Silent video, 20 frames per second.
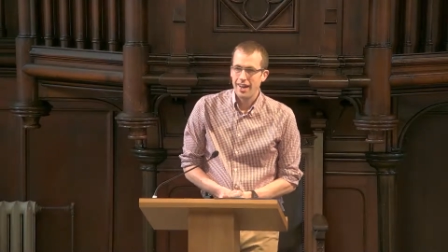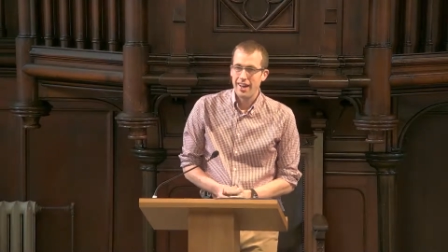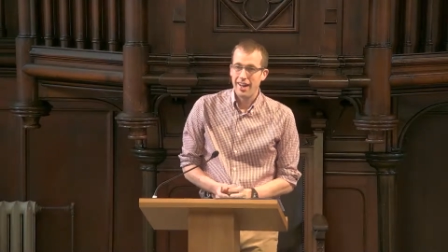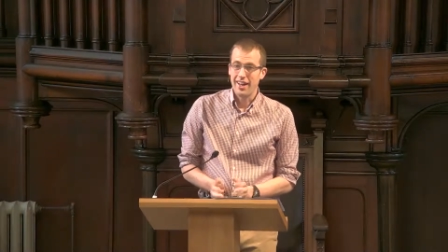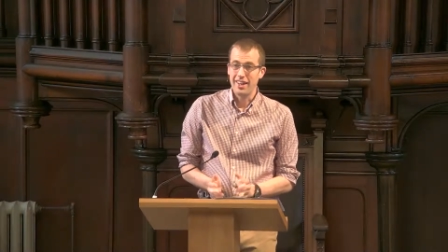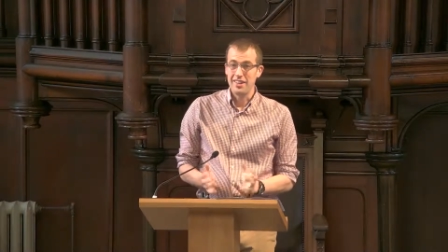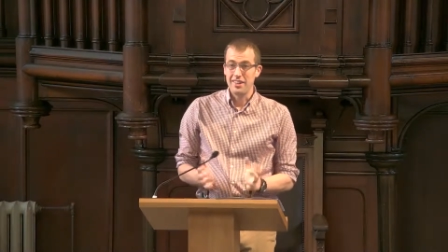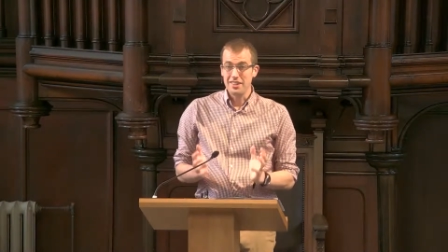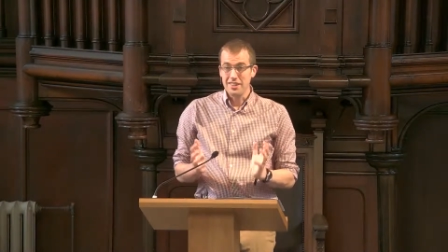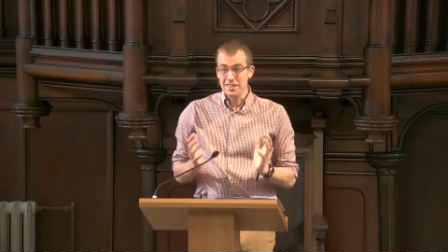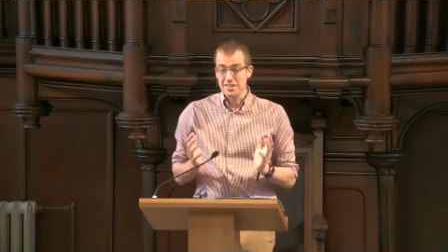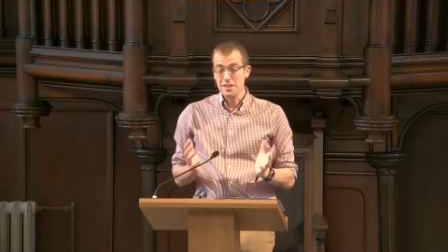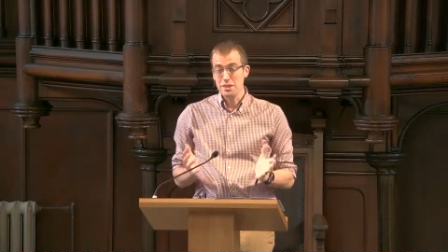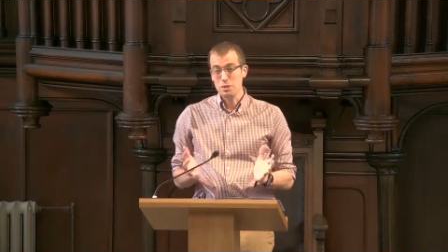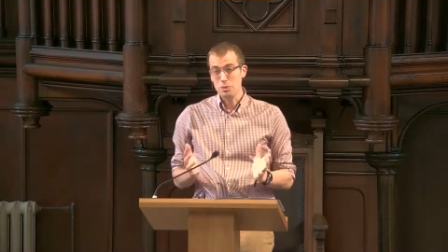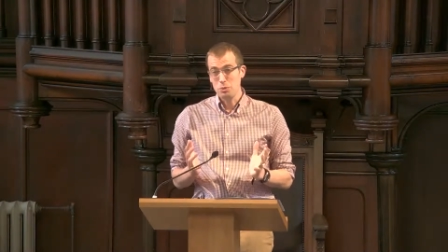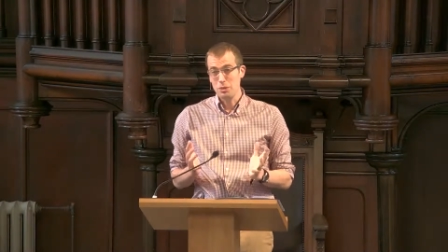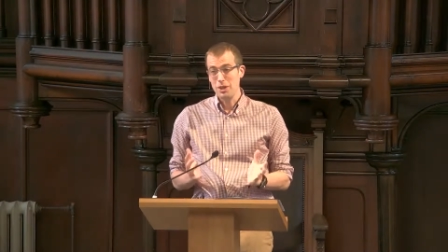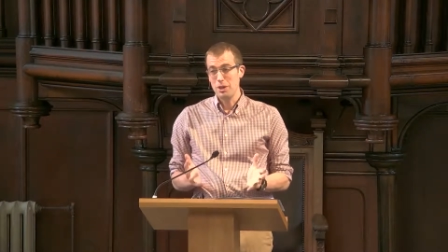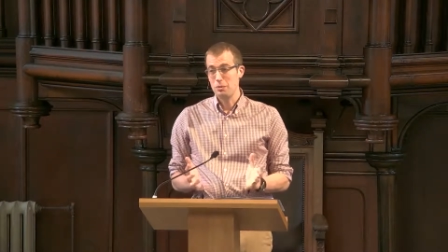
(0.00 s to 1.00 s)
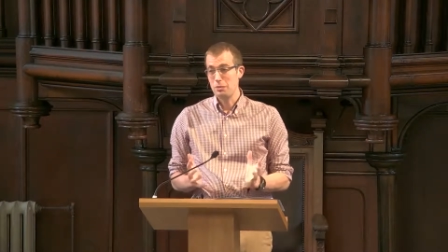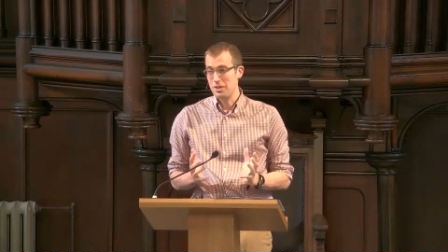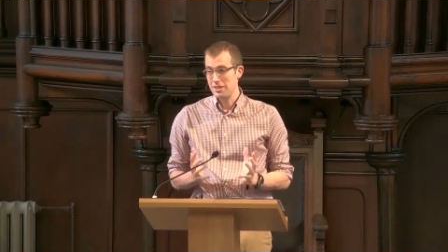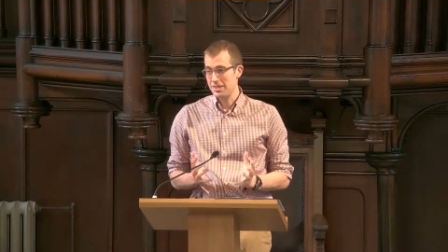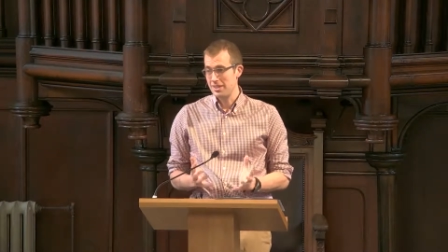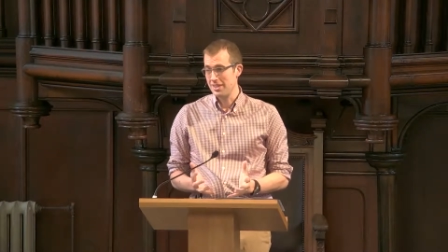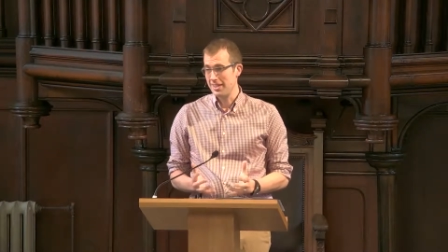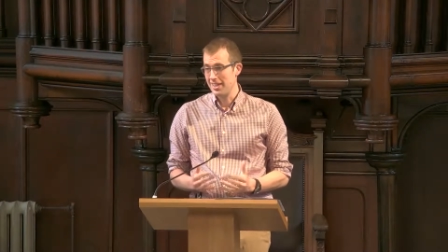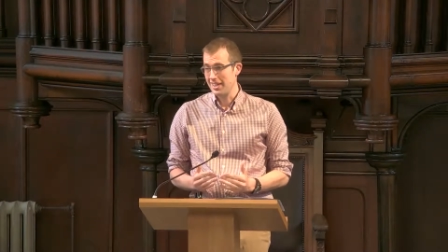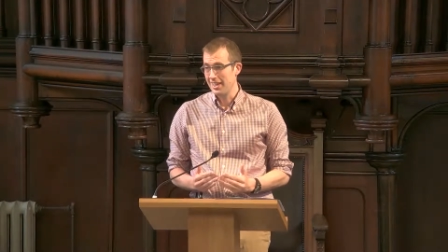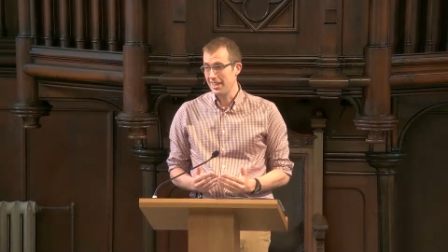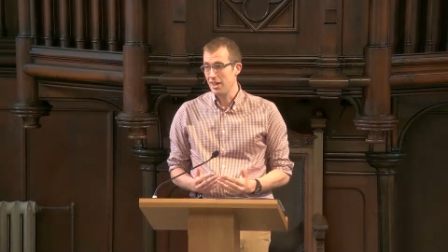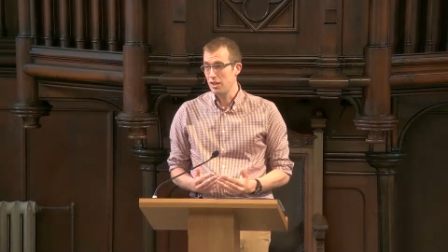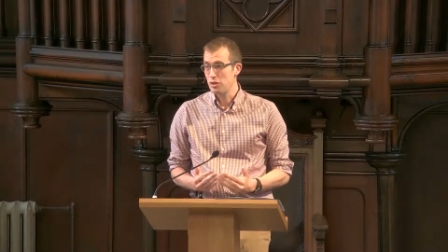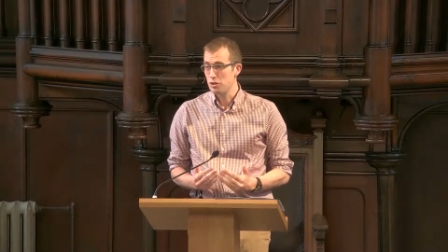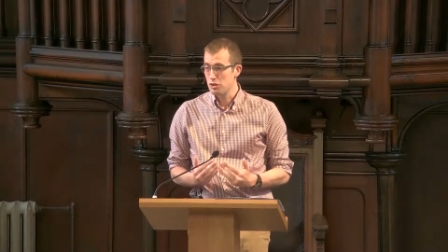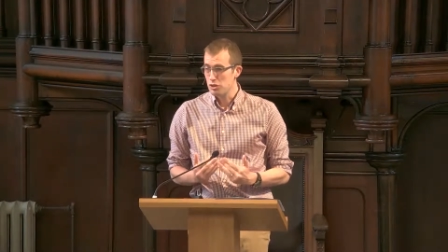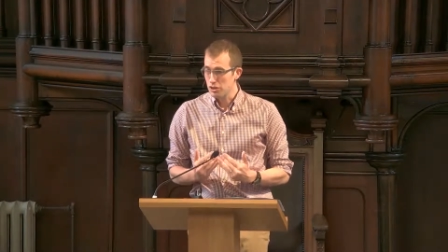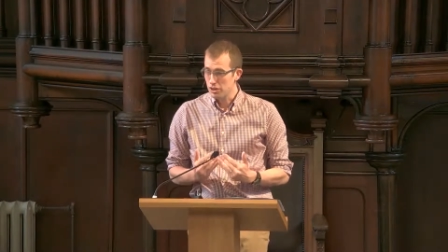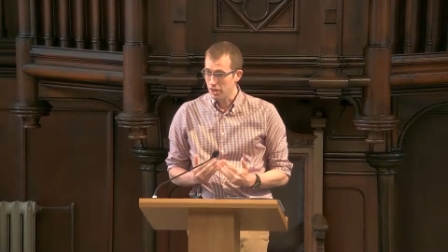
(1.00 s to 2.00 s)
And this is where we see
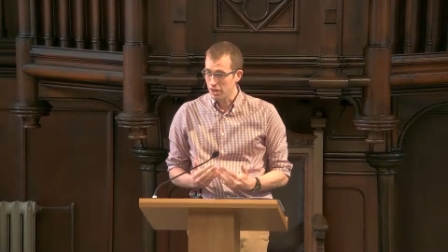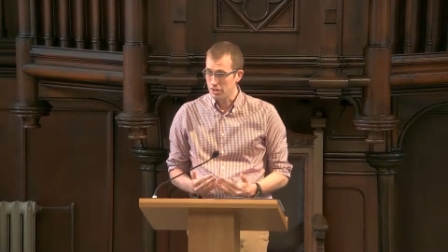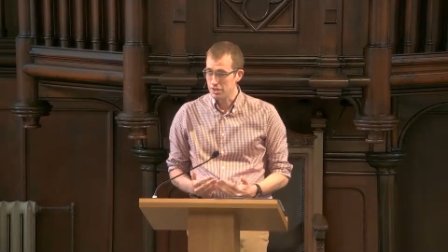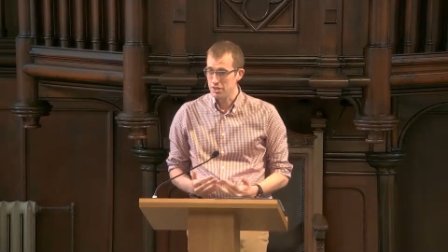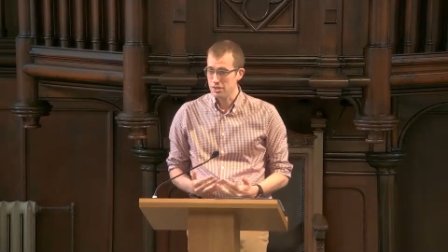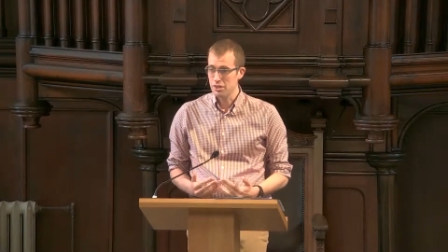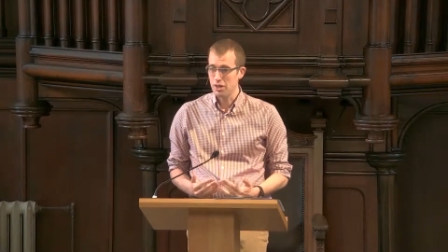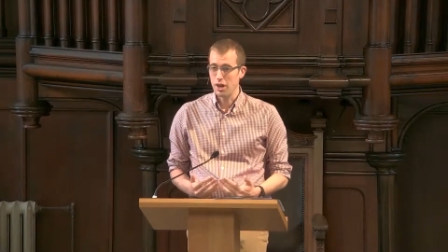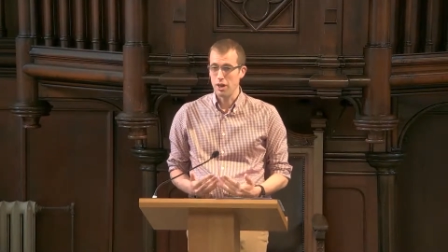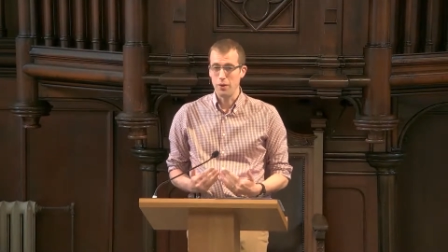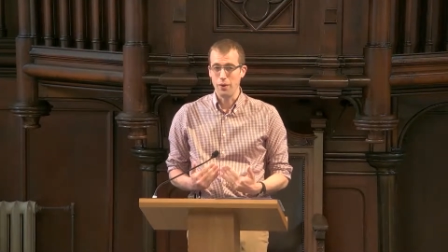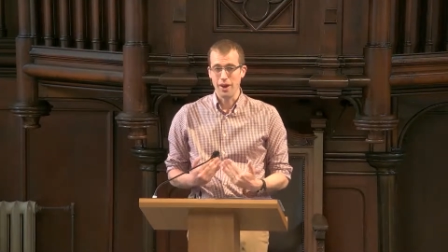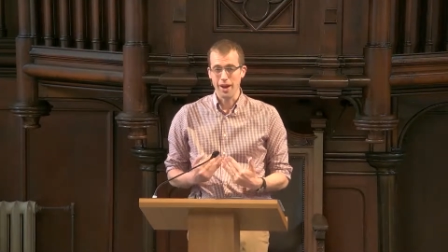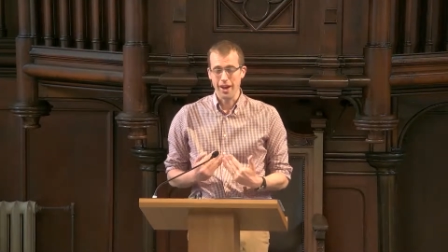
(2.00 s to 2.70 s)
just how